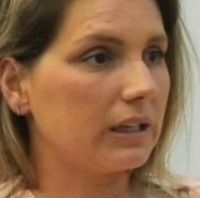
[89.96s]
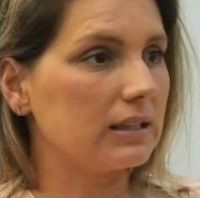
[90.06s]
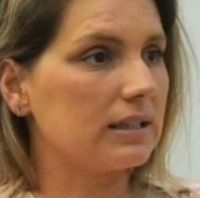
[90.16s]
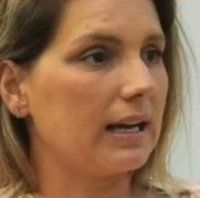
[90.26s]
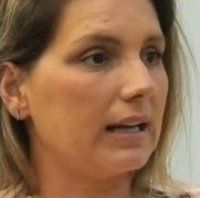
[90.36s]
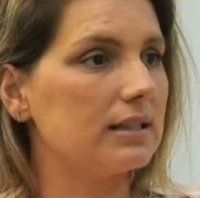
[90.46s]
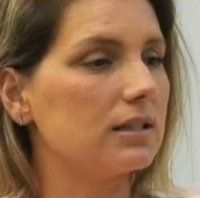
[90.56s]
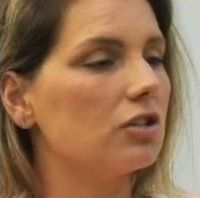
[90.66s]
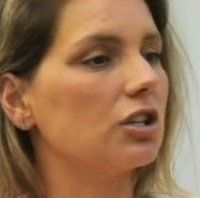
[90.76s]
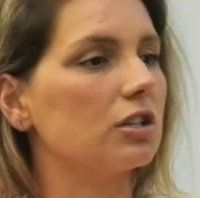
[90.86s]
because I had
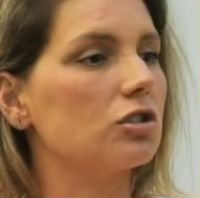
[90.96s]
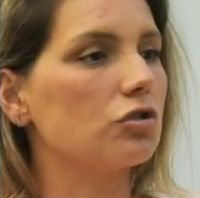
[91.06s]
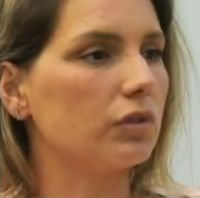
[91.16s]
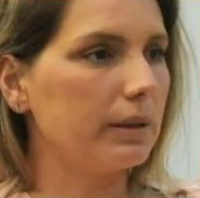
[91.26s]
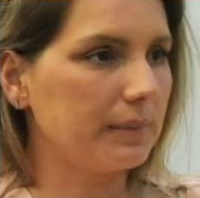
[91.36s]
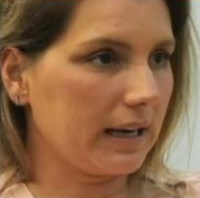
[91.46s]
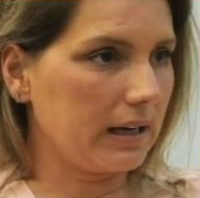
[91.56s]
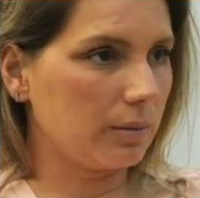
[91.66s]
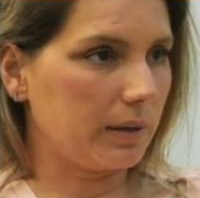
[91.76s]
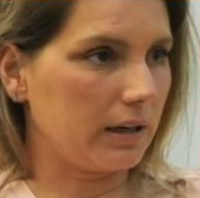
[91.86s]
such extreme
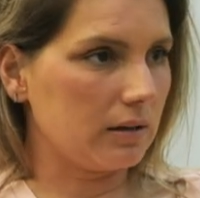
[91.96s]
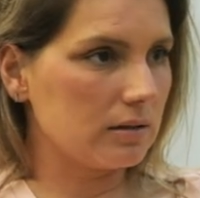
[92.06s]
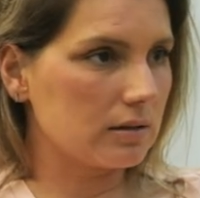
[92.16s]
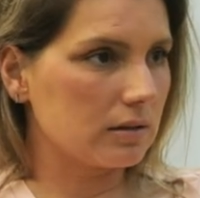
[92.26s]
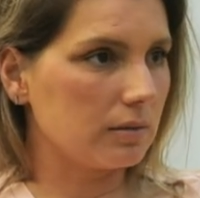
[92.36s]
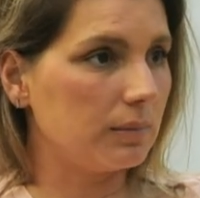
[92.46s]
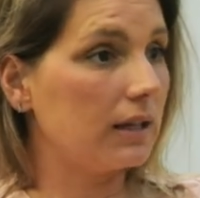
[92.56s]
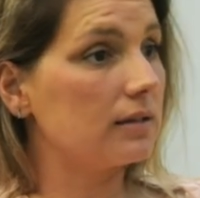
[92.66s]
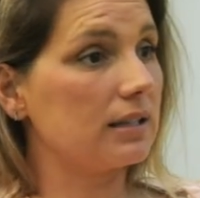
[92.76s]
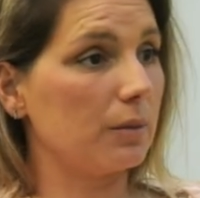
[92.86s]
nightmares. Me
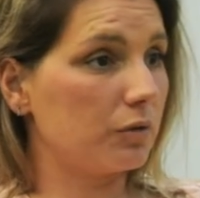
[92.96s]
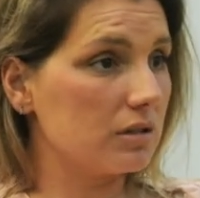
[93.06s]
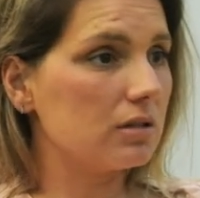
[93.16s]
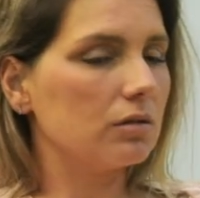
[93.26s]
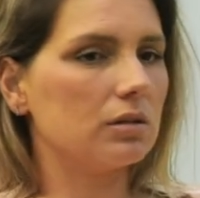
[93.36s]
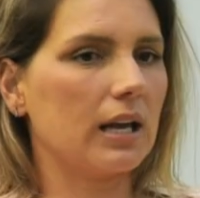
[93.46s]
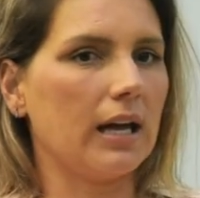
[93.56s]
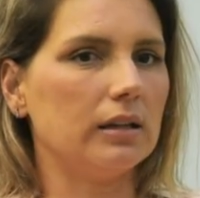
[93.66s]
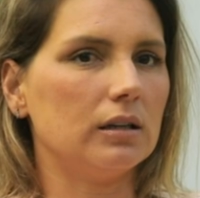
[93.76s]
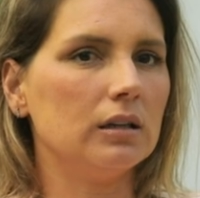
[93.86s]
and Seb were still
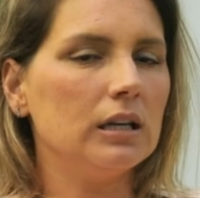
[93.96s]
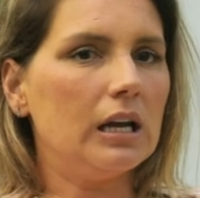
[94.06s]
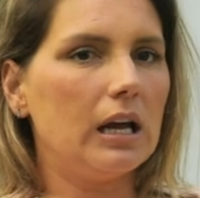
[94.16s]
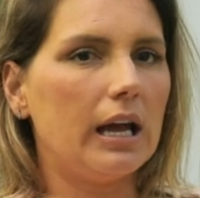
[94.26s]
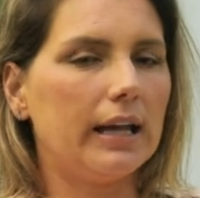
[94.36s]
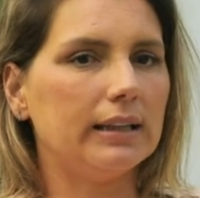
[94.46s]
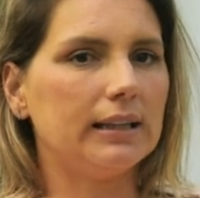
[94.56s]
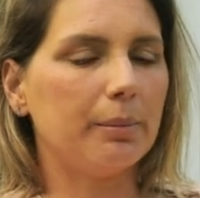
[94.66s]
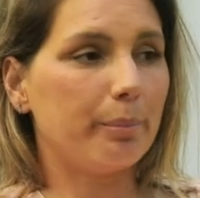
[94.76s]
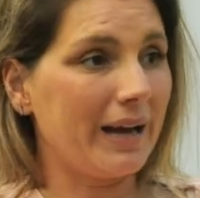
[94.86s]
together, and
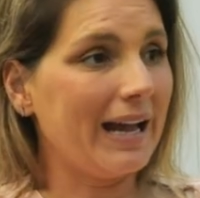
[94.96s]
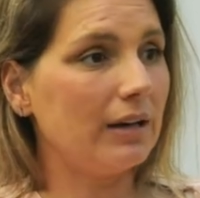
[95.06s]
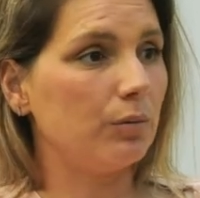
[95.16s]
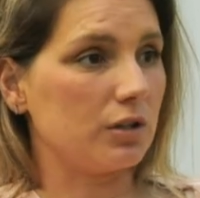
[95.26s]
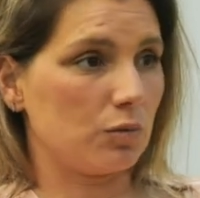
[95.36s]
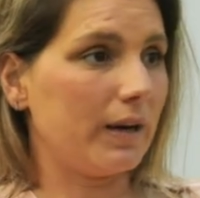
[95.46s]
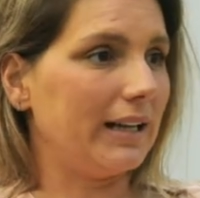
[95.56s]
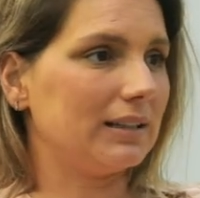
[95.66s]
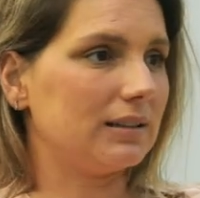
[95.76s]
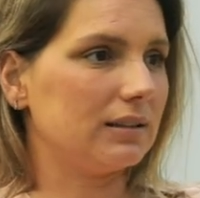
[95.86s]
the bed was
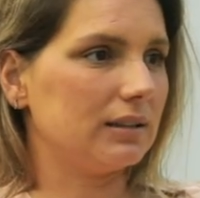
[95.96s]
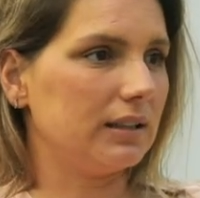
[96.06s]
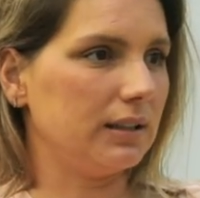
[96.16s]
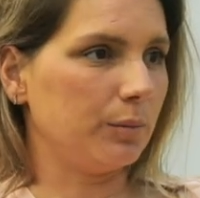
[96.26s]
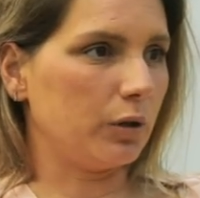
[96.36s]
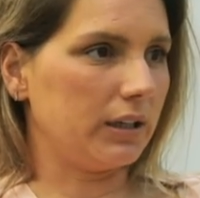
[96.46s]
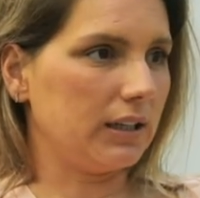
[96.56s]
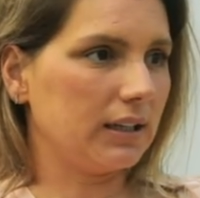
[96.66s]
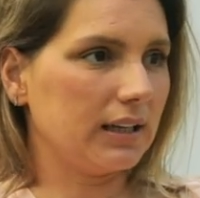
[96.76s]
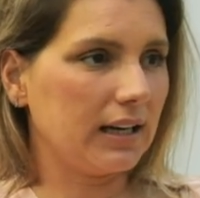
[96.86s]
wet in the
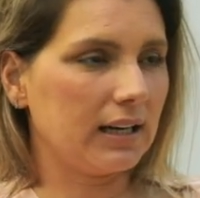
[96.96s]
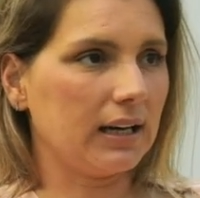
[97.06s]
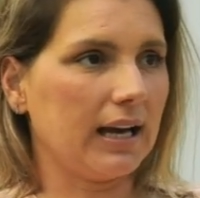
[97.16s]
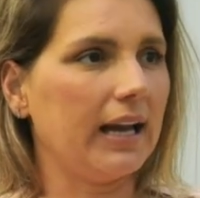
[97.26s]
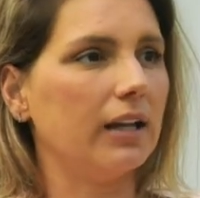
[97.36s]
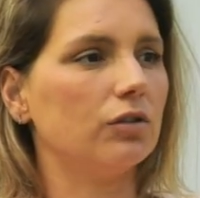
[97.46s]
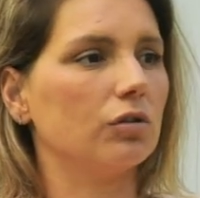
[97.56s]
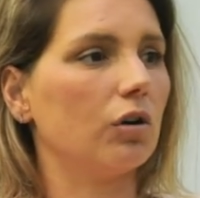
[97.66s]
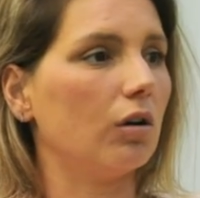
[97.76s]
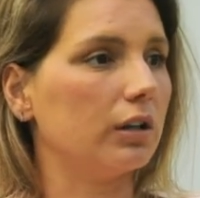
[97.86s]
morning, and I had to
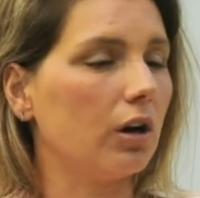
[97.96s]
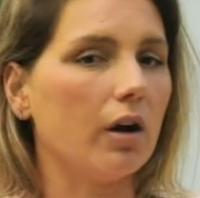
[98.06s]
call it